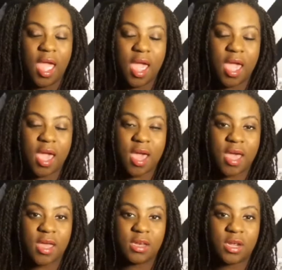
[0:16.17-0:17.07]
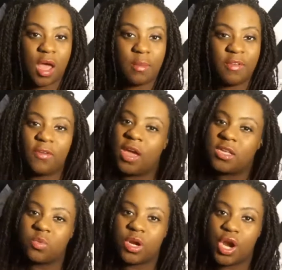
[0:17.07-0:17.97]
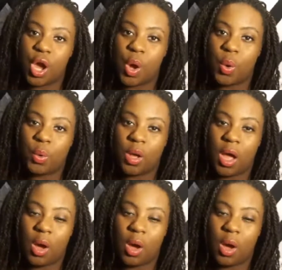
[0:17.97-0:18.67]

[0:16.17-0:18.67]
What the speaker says: And if you guys want to know